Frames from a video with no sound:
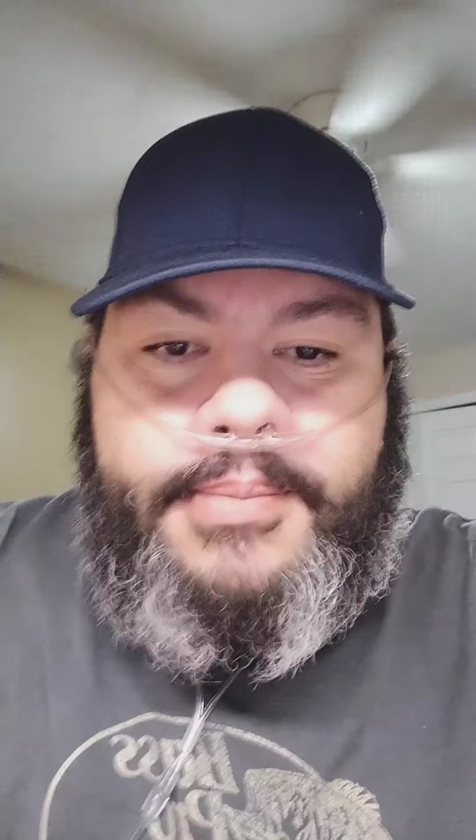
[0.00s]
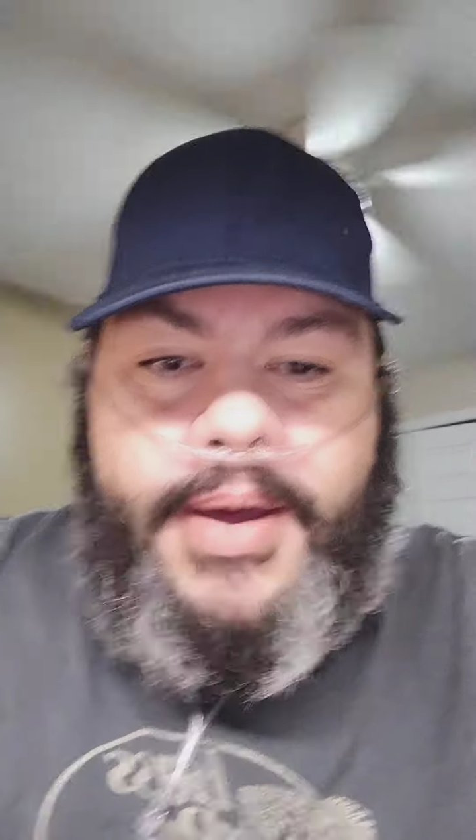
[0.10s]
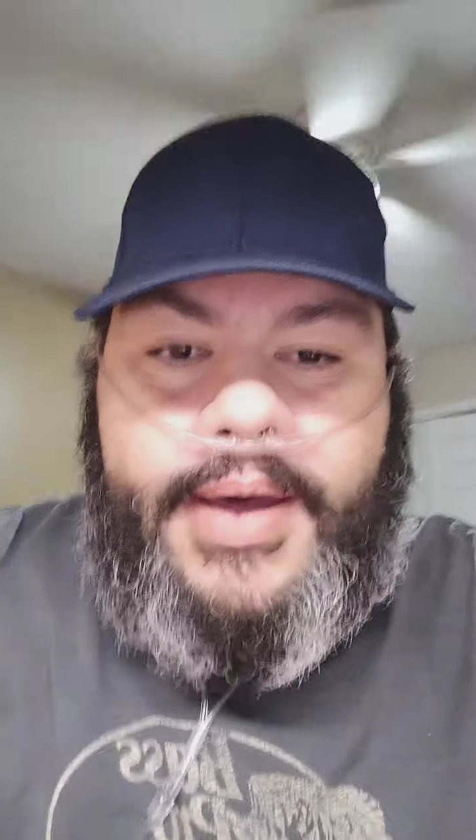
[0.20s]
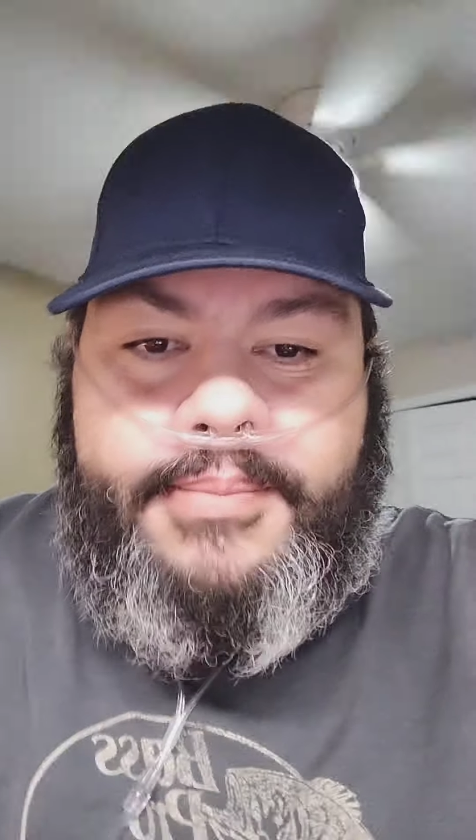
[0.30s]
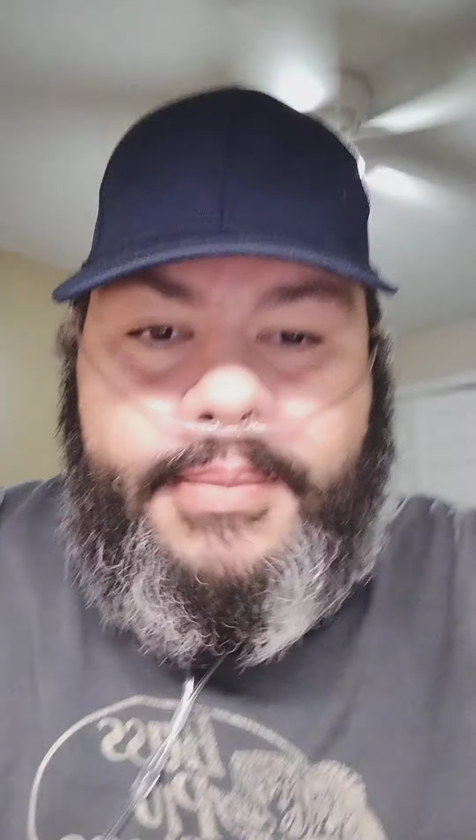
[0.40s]

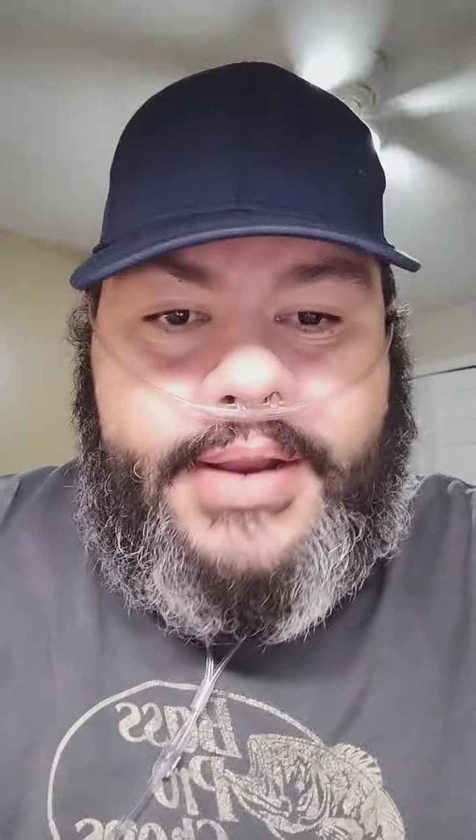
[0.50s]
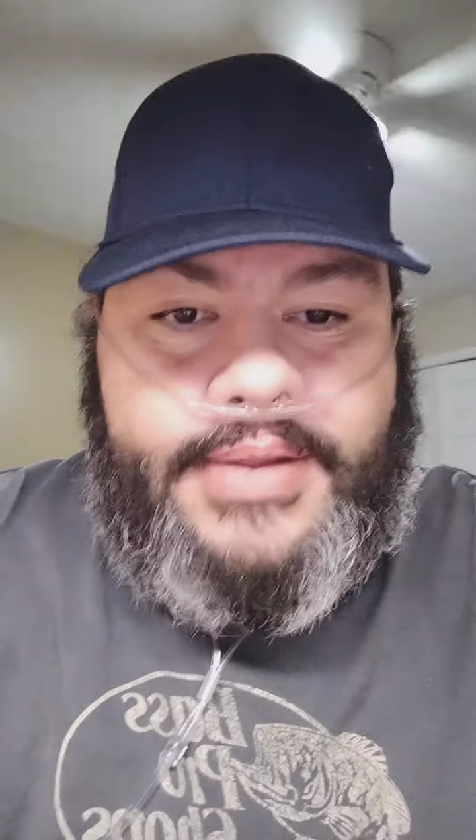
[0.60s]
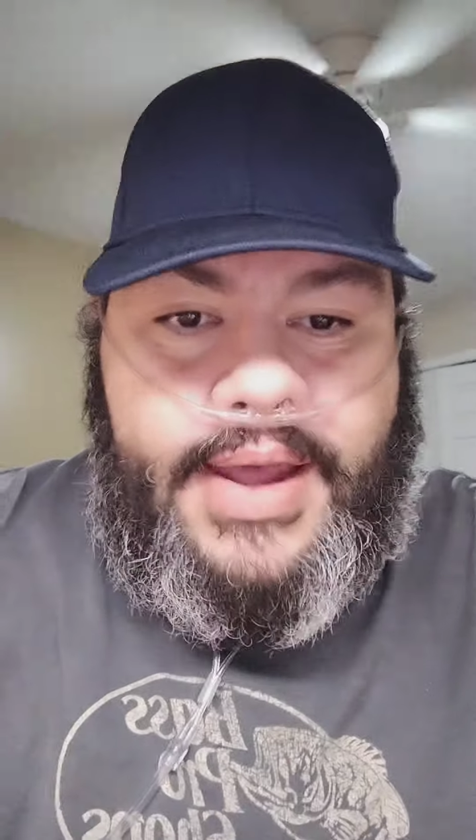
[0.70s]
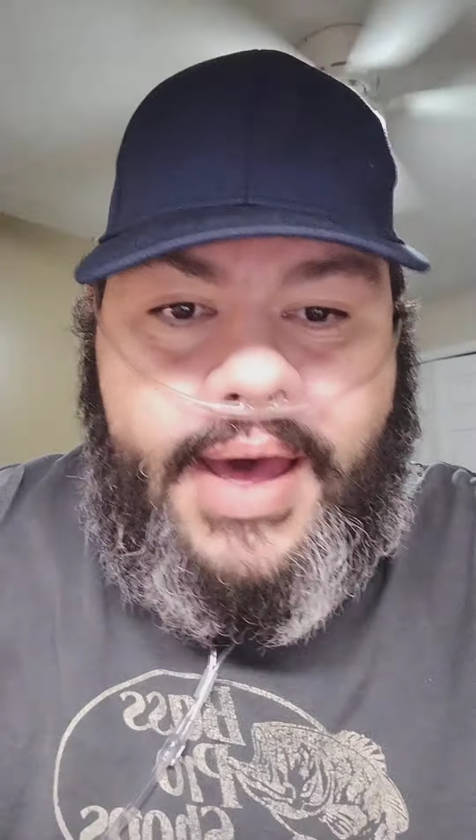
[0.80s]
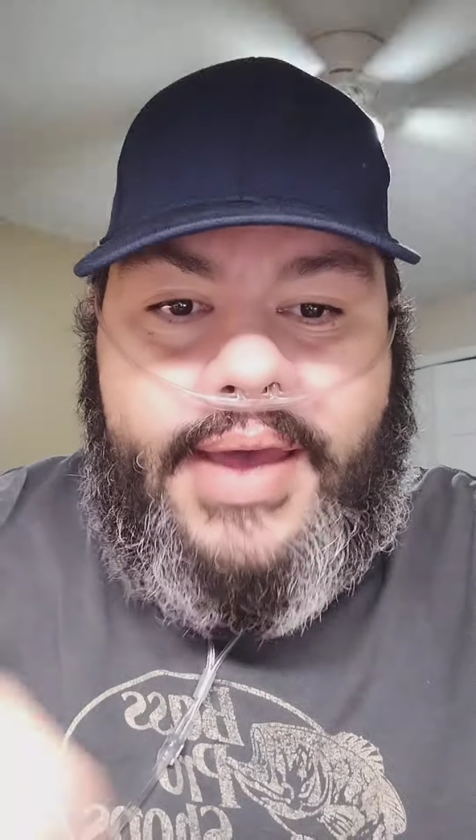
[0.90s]

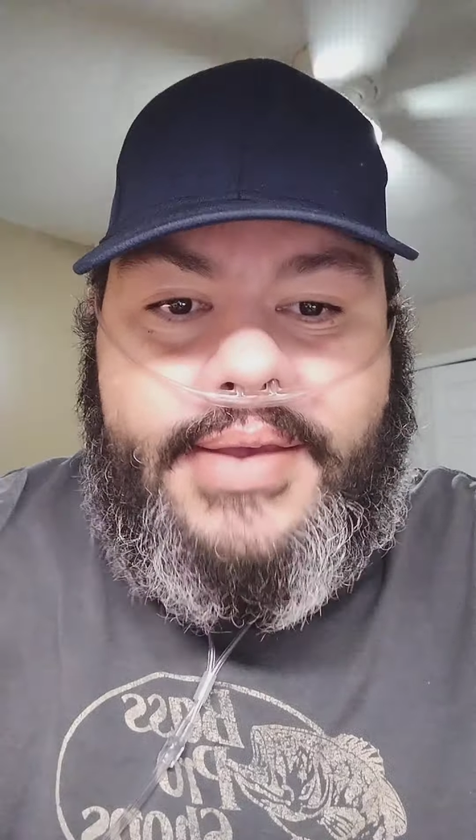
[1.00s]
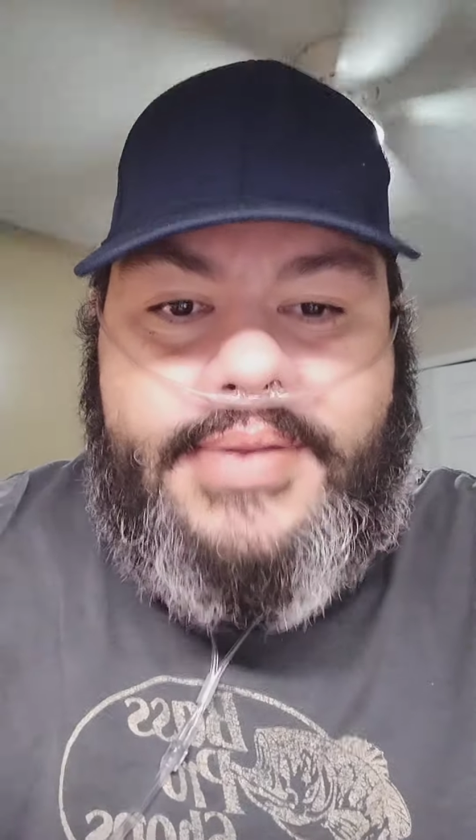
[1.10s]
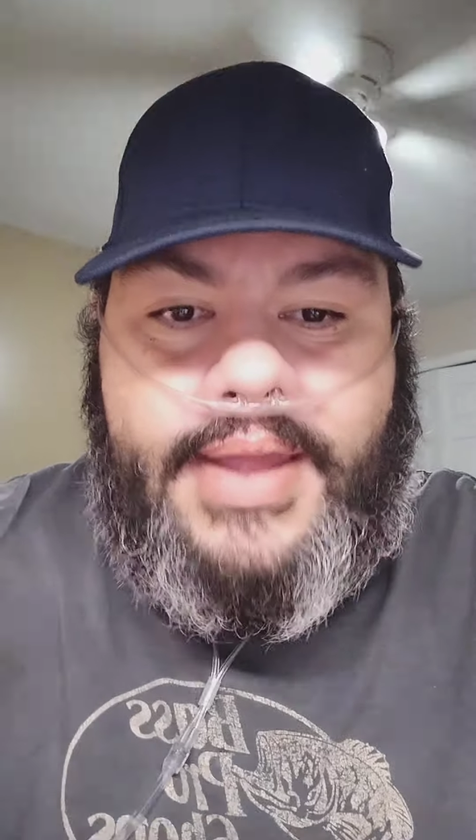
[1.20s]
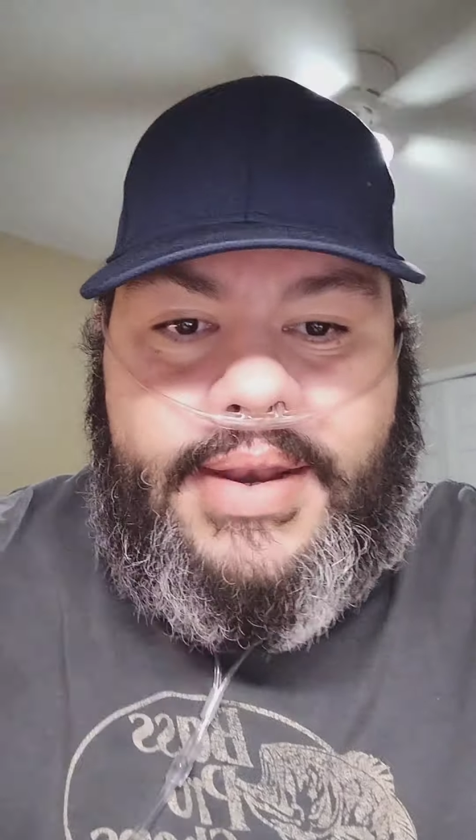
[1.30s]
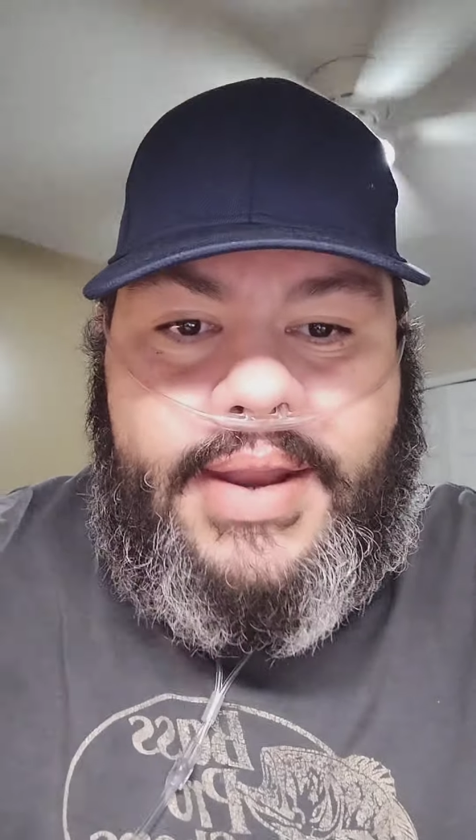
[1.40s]
monetized
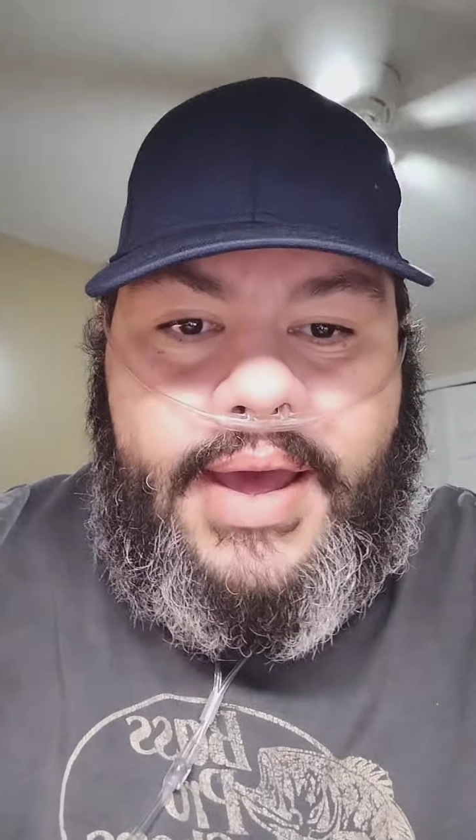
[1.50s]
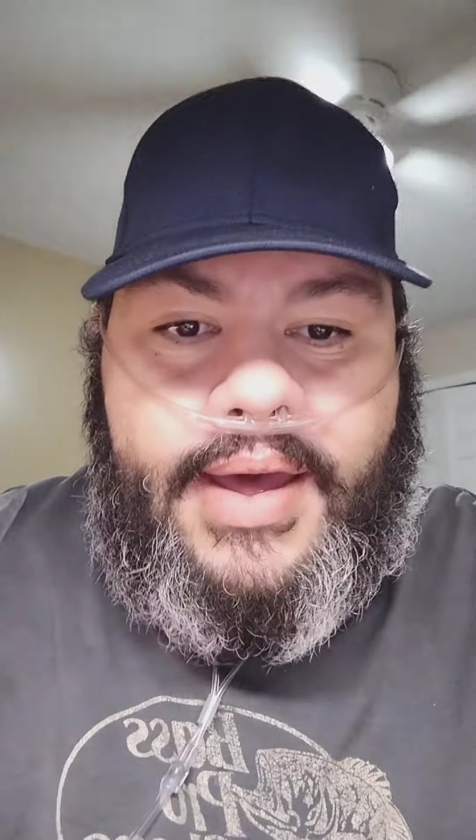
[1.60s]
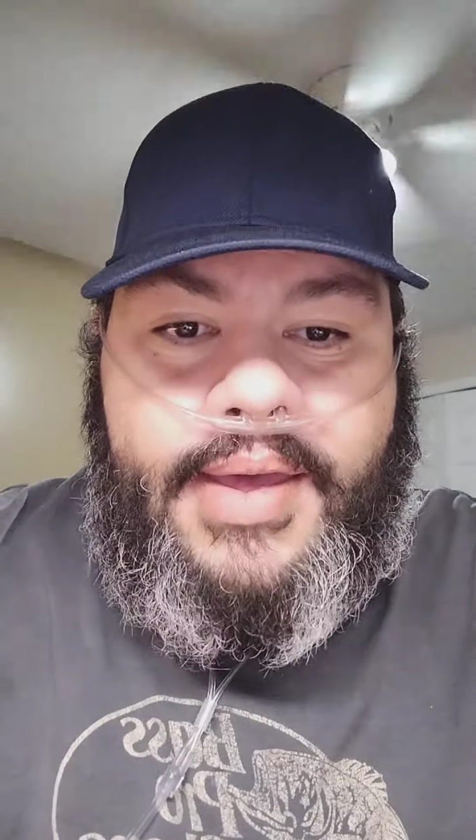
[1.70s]
and